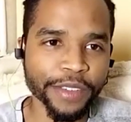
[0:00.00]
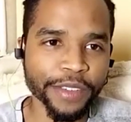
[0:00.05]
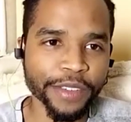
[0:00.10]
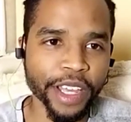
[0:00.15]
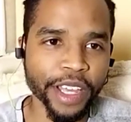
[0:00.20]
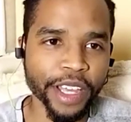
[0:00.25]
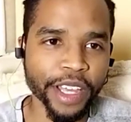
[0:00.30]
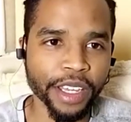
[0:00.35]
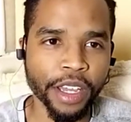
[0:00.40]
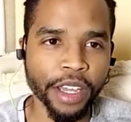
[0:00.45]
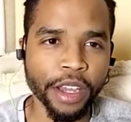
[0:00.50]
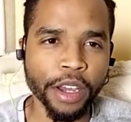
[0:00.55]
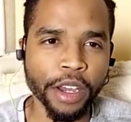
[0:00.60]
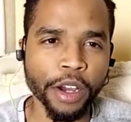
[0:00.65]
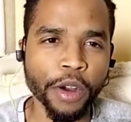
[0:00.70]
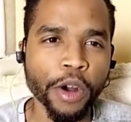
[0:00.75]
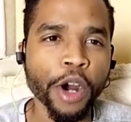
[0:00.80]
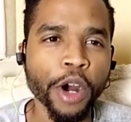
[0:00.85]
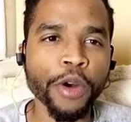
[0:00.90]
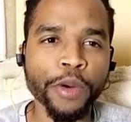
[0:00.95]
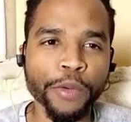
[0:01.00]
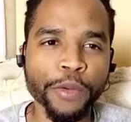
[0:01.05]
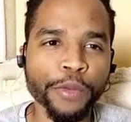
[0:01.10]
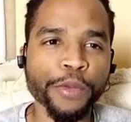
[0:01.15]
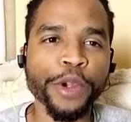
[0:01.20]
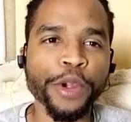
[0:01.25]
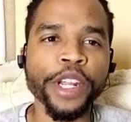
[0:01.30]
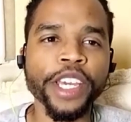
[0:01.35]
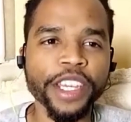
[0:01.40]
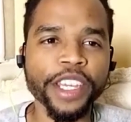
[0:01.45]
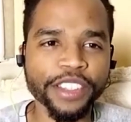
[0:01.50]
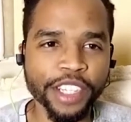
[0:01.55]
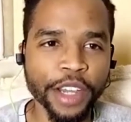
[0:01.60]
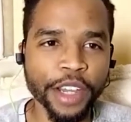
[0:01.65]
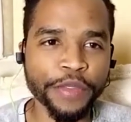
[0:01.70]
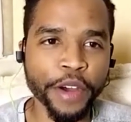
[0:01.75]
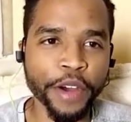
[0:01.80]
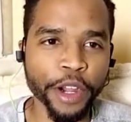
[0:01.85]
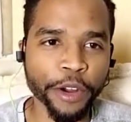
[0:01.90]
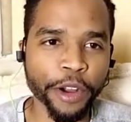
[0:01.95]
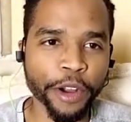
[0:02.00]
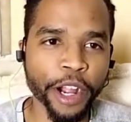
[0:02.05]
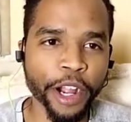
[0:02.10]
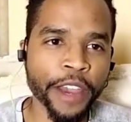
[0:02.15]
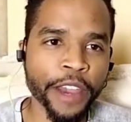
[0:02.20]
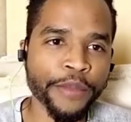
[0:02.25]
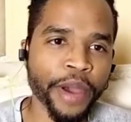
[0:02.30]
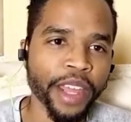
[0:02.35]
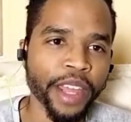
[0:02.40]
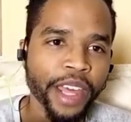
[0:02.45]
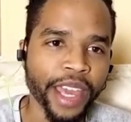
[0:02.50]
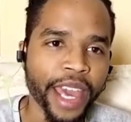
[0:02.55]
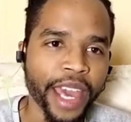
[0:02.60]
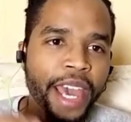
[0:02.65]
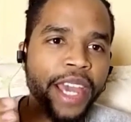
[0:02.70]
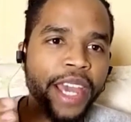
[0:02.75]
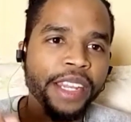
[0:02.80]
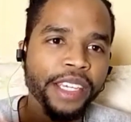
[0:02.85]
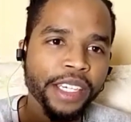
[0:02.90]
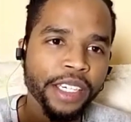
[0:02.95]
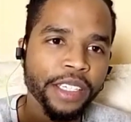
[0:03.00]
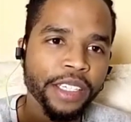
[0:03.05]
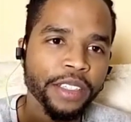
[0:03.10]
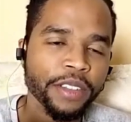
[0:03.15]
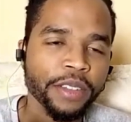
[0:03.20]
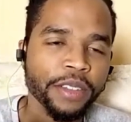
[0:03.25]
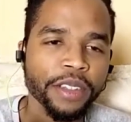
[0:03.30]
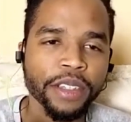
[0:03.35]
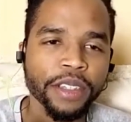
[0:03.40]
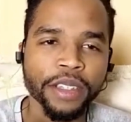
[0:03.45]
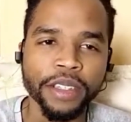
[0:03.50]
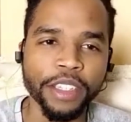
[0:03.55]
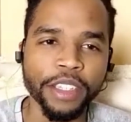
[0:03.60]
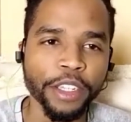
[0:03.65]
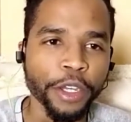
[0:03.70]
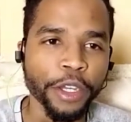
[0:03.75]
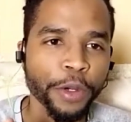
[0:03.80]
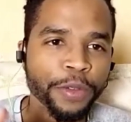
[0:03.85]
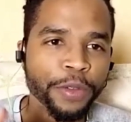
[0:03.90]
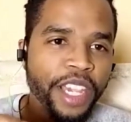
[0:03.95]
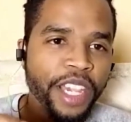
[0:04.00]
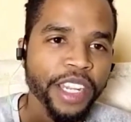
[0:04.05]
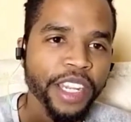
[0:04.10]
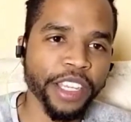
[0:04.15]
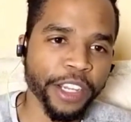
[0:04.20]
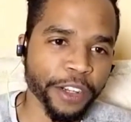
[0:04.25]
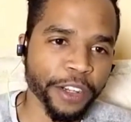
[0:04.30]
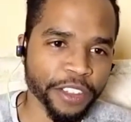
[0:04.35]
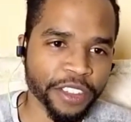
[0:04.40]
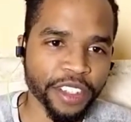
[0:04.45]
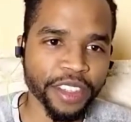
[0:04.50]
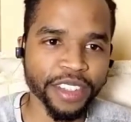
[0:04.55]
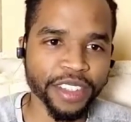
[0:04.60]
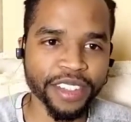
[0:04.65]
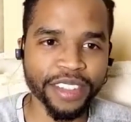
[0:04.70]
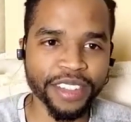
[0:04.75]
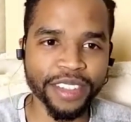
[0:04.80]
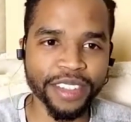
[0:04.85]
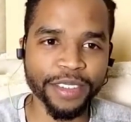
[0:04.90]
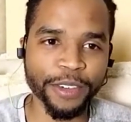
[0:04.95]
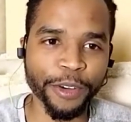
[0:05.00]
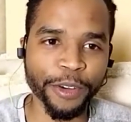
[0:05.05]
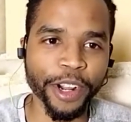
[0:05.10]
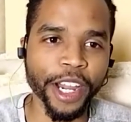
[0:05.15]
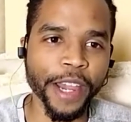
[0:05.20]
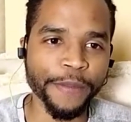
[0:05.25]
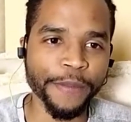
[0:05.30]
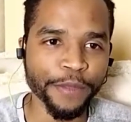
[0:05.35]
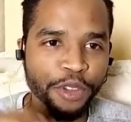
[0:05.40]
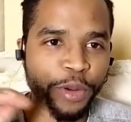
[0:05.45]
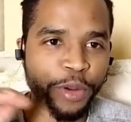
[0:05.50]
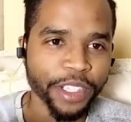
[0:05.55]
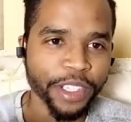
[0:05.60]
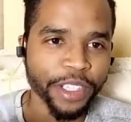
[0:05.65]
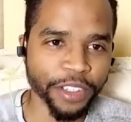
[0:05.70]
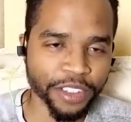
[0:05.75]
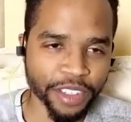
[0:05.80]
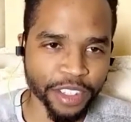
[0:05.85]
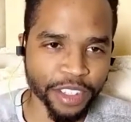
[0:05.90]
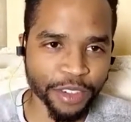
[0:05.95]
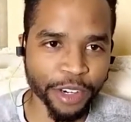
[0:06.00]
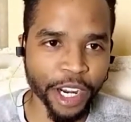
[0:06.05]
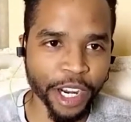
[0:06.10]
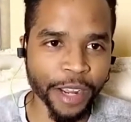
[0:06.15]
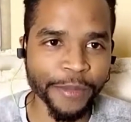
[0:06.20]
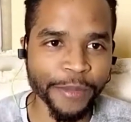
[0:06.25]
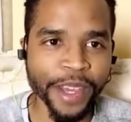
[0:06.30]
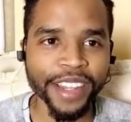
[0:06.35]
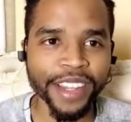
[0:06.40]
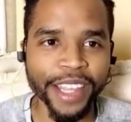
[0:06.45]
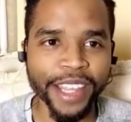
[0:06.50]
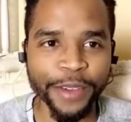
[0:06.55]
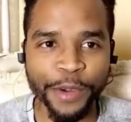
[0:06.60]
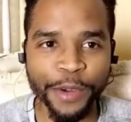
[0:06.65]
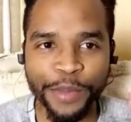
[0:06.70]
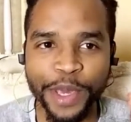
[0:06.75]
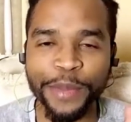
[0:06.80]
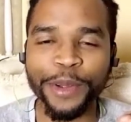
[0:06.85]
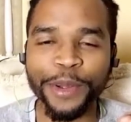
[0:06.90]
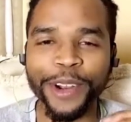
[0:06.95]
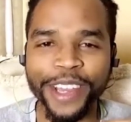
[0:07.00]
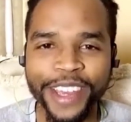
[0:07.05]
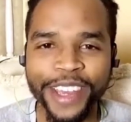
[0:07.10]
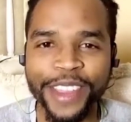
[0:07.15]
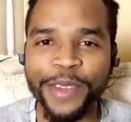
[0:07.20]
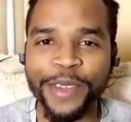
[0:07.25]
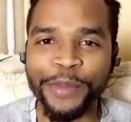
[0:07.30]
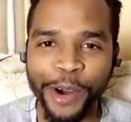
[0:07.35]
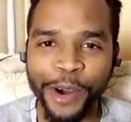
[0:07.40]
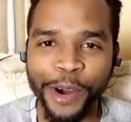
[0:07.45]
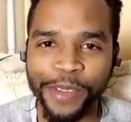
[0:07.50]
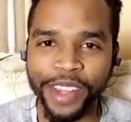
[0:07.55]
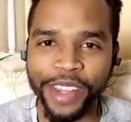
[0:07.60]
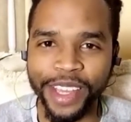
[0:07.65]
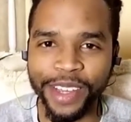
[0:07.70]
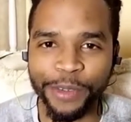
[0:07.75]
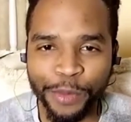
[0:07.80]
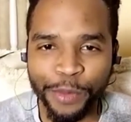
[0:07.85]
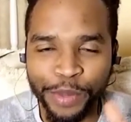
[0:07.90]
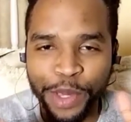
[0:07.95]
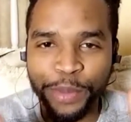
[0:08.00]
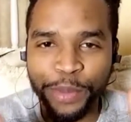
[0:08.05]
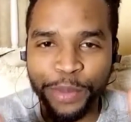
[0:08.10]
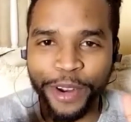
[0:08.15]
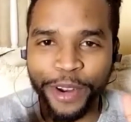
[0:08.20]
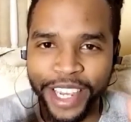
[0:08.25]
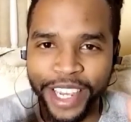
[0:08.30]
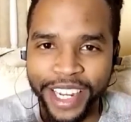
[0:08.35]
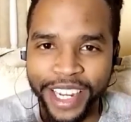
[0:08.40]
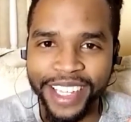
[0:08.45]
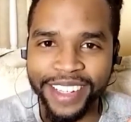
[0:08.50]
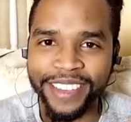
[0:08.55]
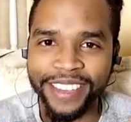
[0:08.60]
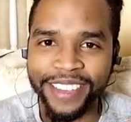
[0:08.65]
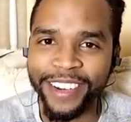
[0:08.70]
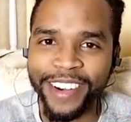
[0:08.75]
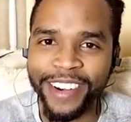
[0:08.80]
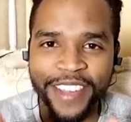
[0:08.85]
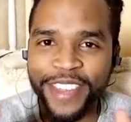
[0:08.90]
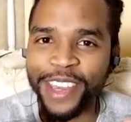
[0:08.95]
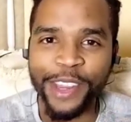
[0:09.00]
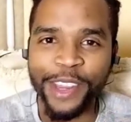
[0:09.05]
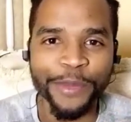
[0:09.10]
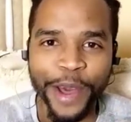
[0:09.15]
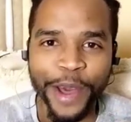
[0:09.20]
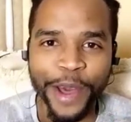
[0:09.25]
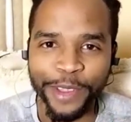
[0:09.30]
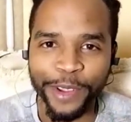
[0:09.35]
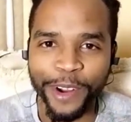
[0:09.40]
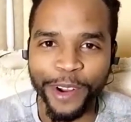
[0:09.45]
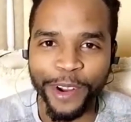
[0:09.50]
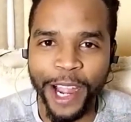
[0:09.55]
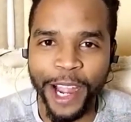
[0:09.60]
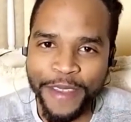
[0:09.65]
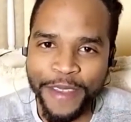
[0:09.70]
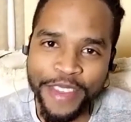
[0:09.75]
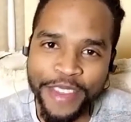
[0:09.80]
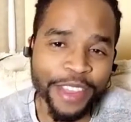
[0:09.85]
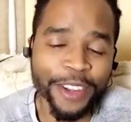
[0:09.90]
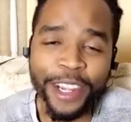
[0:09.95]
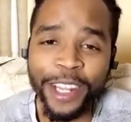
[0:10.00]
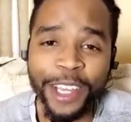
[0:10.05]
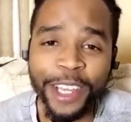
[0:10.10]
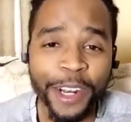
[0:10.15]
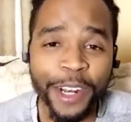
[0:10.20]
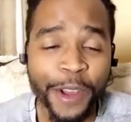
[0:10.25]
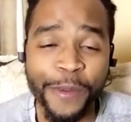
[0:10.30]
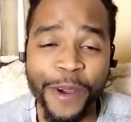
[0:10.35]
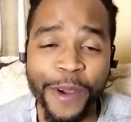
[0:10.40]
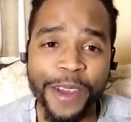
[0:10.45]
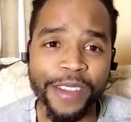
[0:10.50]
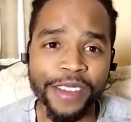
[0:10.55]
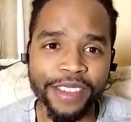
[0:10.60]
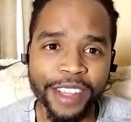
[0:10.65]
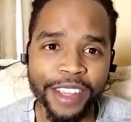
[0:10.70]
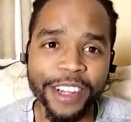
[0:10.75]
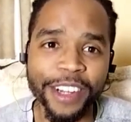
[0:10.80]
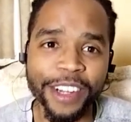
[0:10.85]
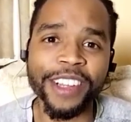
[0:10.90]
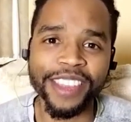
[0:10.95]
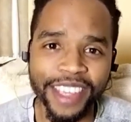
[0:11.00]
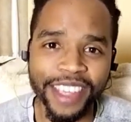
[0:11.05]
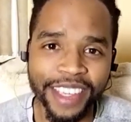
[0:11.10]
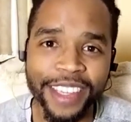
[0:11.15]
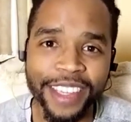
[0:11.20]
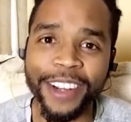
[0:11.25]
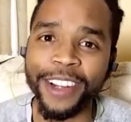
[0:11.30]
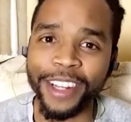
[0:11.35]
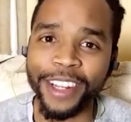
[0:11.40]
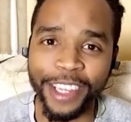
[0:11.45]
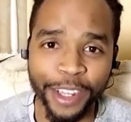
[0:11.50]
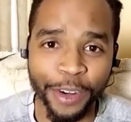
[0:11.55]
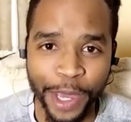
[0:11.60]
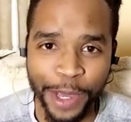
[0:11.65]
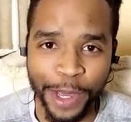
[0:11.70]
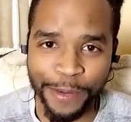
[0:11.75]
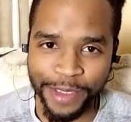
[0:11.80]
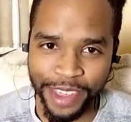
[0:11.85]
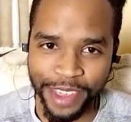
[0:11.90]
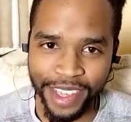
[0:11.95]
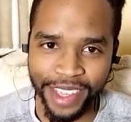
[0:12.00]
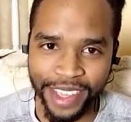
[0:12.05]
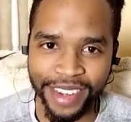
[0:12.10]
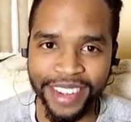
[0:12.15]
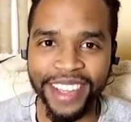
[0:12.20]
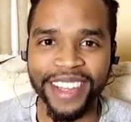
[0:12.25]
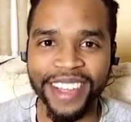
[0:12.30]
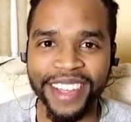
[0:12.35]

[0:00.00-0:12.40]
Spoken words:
of like, oh, we're gonna get tough on crime by like adding, 10 years to this crime, 20 years to this crime. Like when people are in when people are in it, they're not thinking about the crime. They think they're gonna get away. They're gonna get away with it.